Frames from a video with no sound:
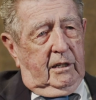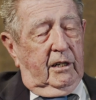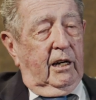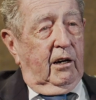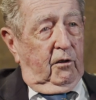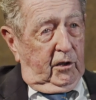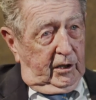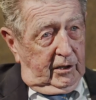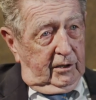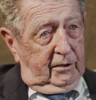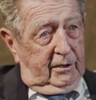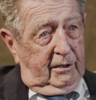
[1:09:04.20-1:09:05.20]
and how
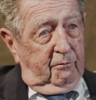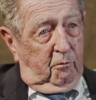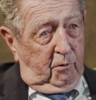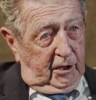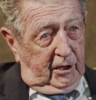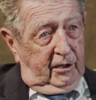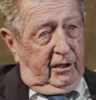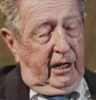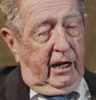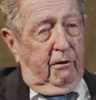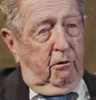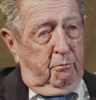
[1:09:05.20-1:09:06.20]
little really
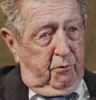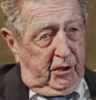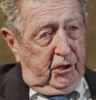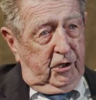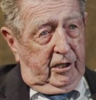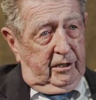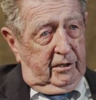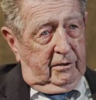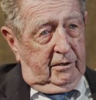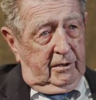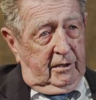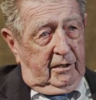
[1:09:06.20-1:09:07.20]
they are appreciated
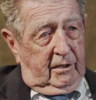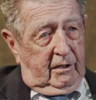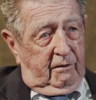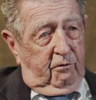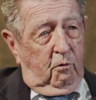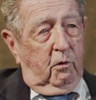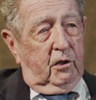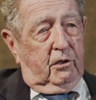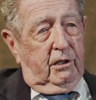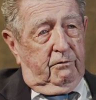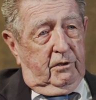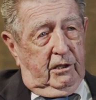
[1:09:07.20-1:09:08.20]
for what
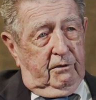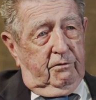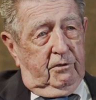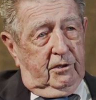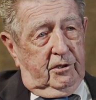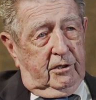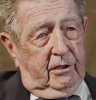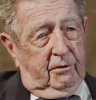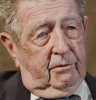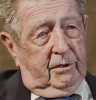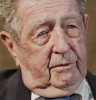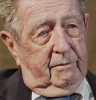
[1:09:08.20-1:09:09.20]
they've done for this
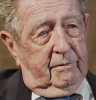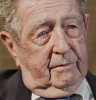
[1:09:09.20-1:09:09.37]
country.